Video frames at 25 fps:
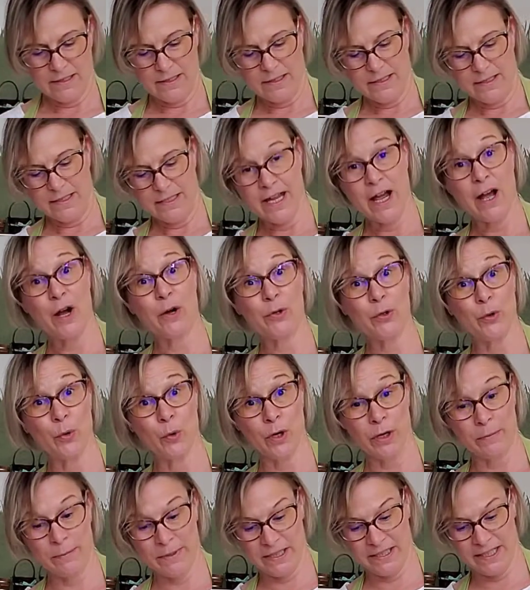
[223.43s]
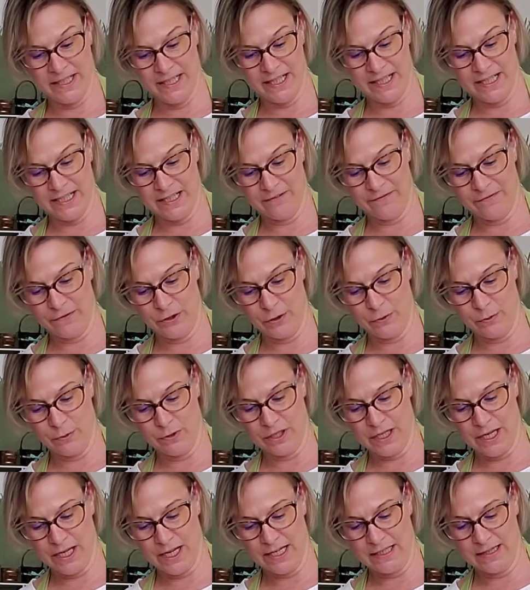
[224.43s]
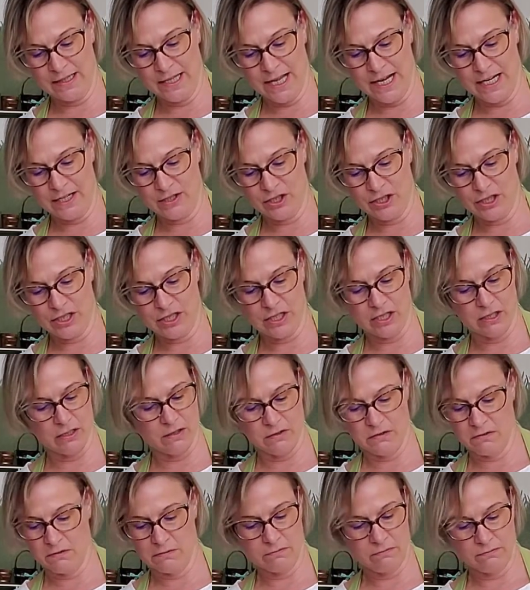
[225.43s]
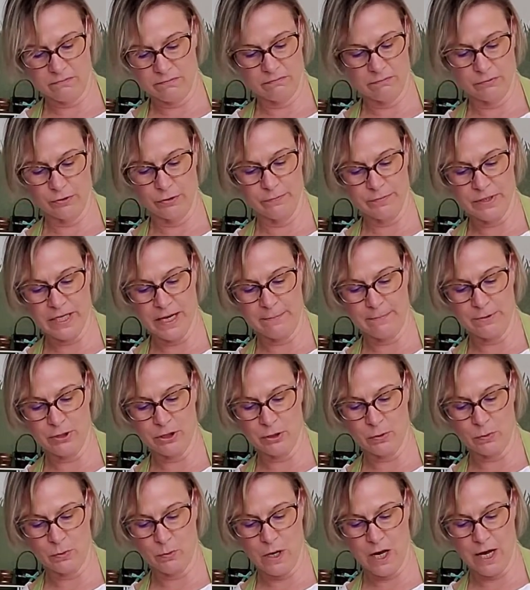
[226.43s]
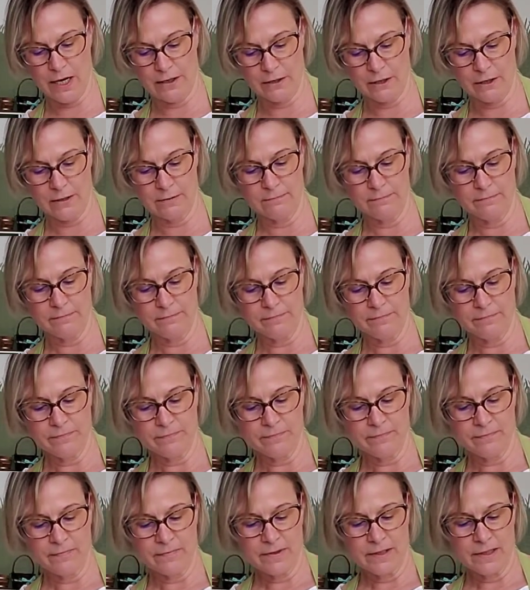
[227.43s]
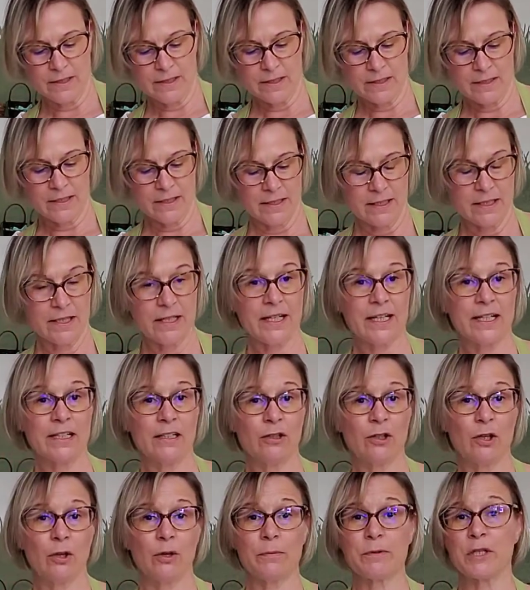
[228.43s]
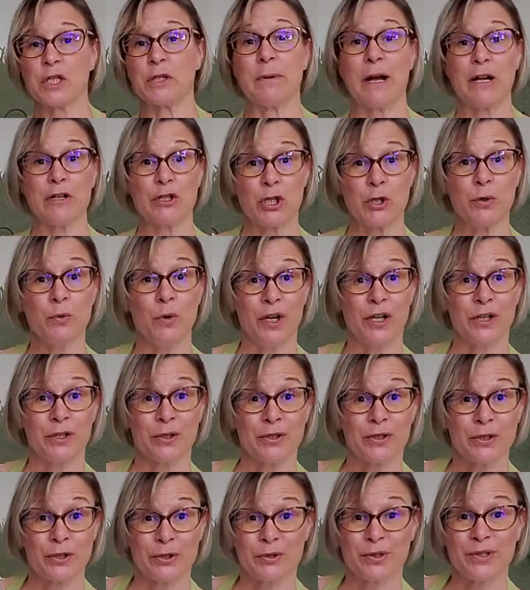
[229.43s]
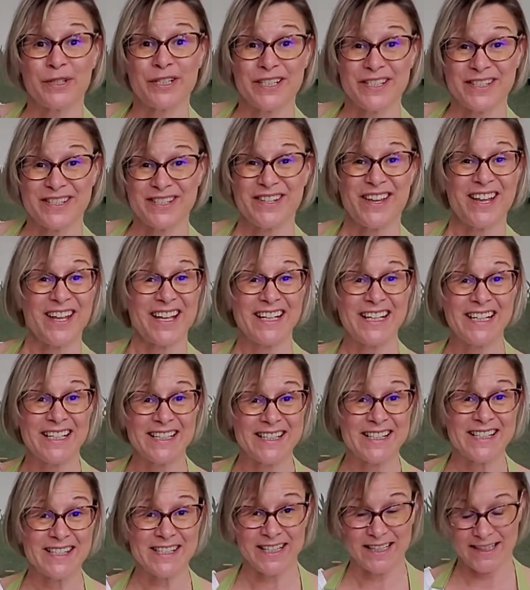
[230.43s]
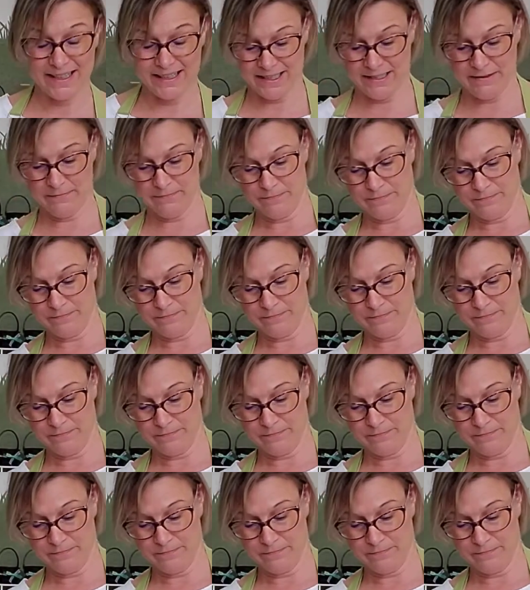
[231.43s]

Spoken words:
Now, normally, if you were to add lye just to room temperature water, it'll go up to about 200 degrees instantly.